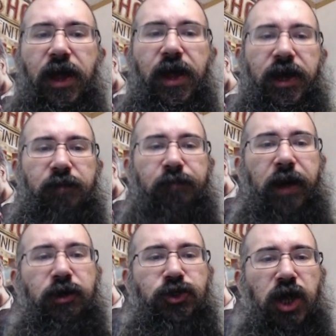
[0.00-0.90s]
In
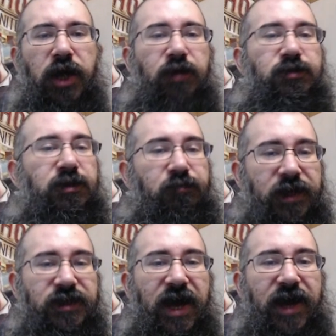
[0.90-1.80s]
BioShock, it was the
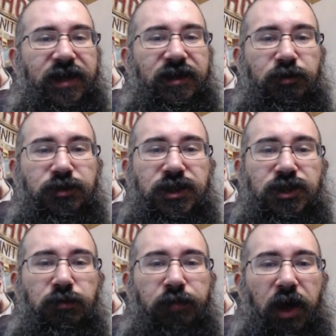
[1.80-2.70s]
big daddy and little
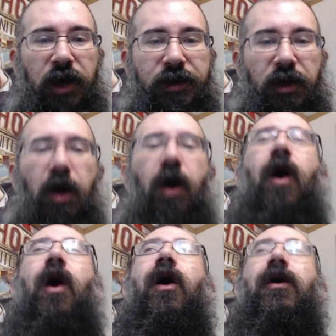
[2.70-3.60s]
sister bond.
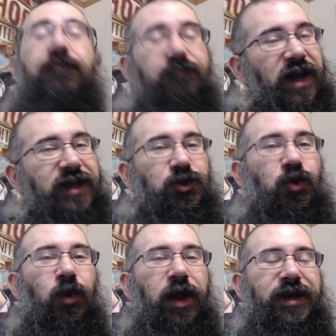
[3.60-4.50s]
That's
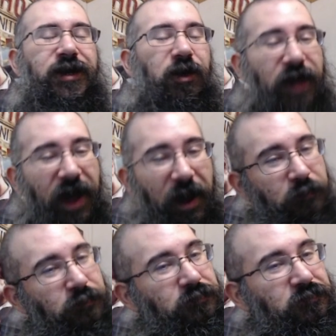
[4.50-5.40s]
cool. I didn't know that.
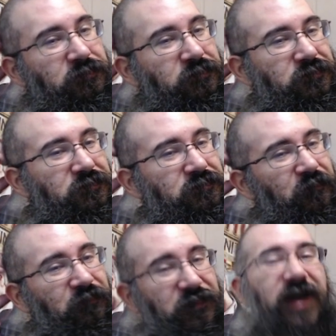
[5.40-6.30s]

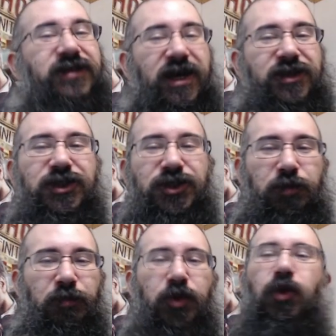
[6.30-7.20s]
That's actually
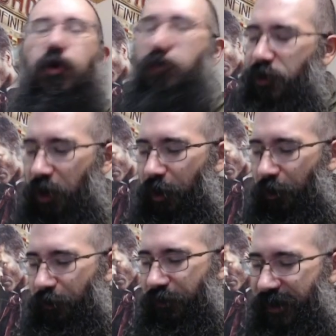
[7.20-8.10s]
super cool.
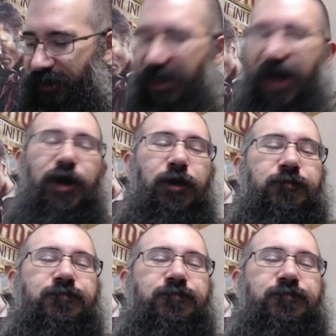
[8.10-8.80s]
So the entire